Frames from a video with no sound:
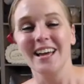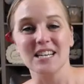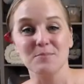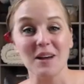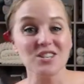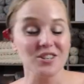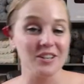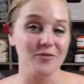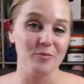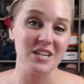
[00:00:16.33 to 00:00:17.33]

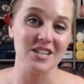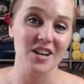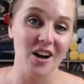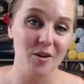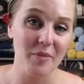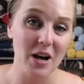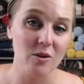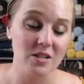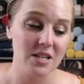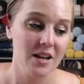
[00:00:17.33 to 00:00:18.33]
especially for me to talk
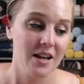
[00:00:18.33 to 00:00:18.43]
about